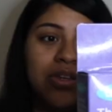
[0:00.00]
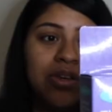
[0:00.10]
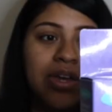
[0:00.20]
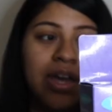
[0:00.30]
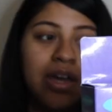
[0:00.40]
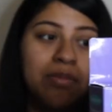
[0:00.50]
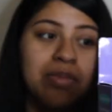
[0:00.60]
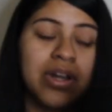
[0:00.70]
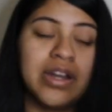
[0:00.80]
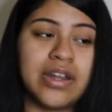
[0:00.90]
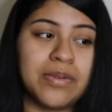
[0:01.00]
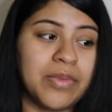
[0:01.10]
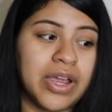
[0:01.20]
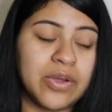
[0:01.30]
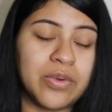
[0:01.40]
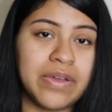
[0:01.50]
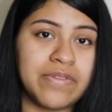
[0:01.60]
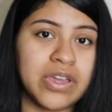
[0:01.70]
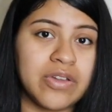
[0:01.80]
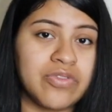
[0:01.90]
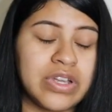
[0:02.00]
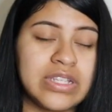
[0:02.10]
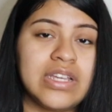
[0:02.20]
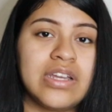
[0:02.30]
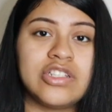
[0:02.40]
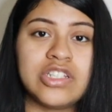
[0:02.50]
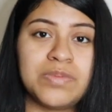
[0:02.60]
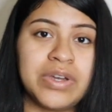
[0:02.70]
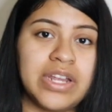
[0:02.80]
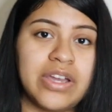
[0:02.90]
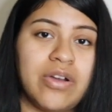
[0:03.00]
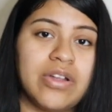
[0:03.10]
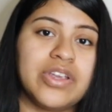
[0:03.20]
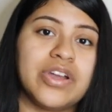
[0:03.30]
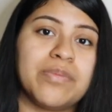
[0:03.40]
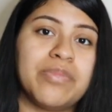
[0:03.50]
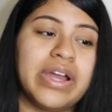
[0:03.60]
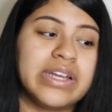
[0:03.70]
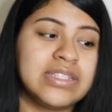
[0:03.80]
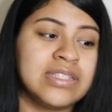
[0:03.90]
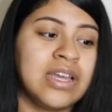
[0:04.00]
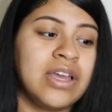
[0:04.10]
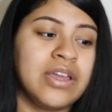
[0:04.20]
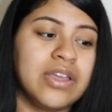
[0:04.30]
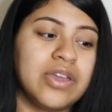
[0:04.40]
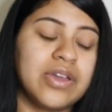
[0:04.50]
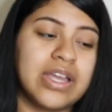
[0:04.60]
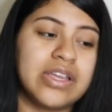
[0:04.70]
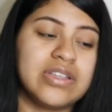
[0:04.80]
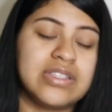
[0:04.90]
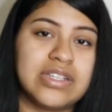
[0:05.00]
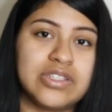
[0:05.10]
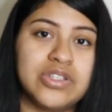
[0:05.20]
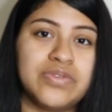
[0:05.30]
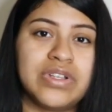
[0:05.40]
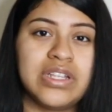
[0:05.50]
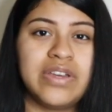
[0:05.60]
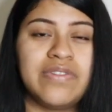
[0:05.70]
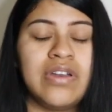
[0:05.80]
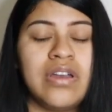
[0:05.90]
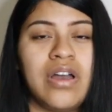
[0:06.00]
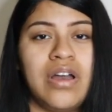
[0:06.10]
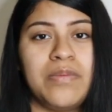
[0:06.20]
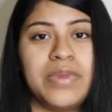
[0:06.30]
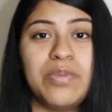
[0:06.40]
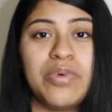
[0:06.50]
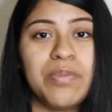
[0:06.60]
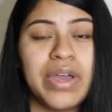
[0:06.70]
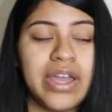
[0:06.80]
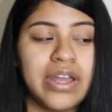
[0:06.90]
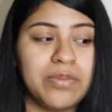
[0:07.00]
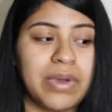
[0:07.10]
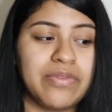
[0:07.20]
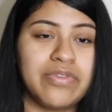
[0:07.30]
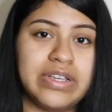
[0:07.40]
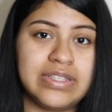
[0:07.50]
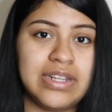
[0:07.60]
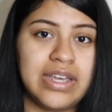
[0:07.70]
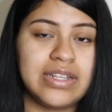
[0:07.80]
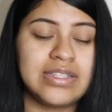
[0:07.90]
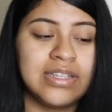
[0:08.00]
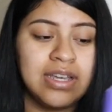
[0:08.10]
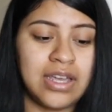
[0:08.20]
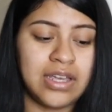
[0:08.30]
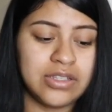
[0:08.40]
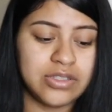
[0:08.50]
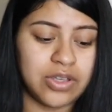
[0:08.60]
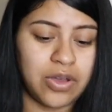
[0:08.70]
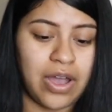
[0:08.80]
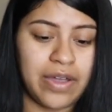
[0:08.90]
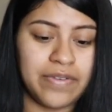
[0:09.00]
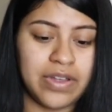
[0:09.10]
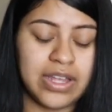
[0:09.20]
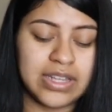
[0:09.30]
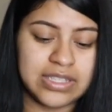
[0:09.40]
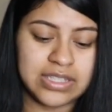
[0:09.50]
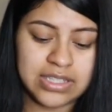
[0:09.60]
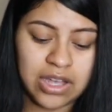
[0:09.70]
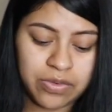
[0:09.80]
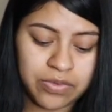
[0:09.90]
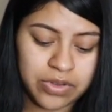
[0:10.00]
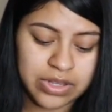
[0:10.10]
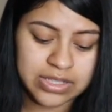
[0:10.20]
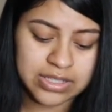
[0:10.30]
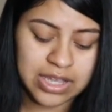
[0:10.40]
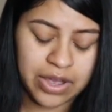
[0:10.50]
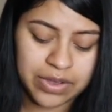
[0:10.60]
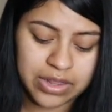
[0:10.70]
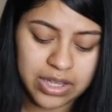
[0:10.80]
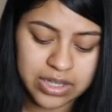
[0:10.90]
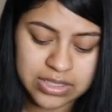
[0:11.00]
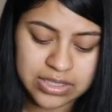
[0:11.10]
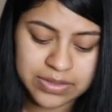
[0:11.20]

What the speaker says: You can put it in the microwave, you can freeze it and just put it on your breast. You can use it to relieve nipple pain by freezing it. So I feel like this is helpful. This is how it looks.